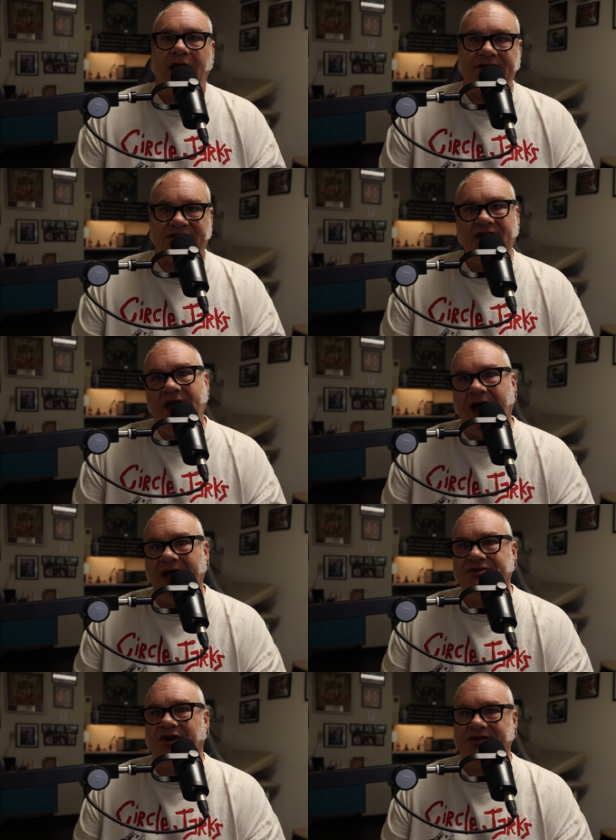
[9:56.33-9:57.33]

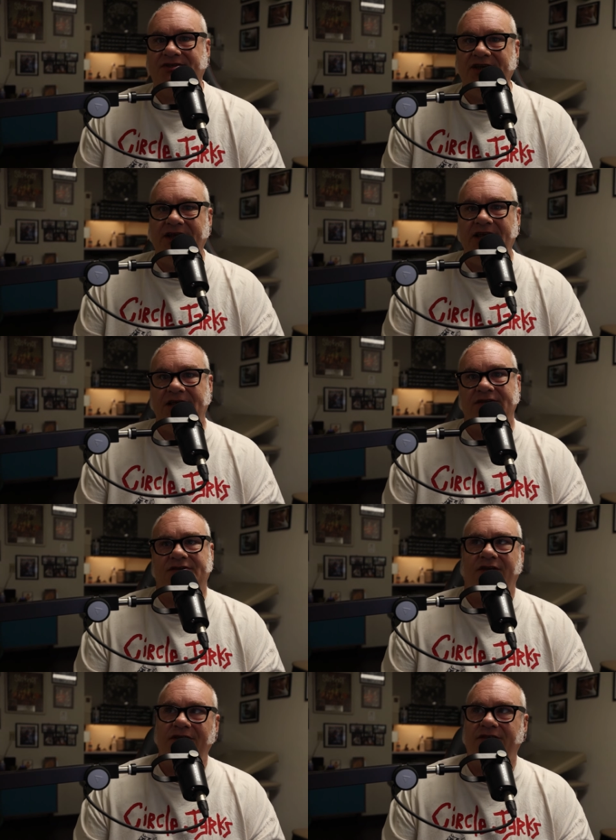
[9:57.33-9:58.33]
STIs or
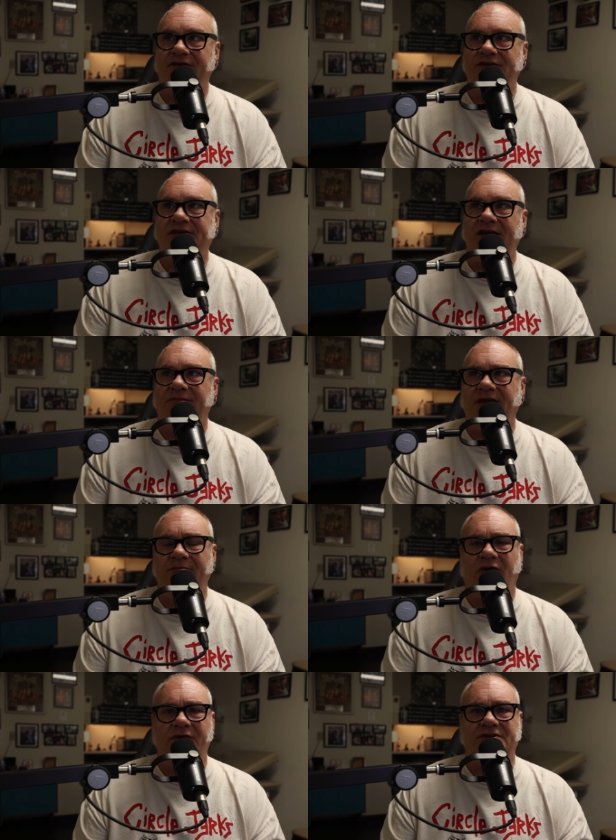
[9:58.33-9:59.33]
STDs. I think they're the same
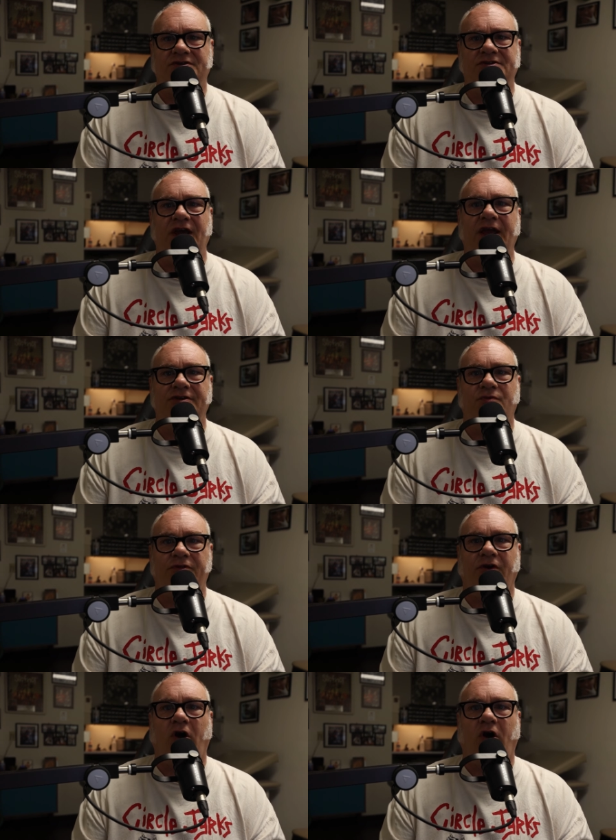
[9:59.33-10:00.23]
thing, but we just changed what they're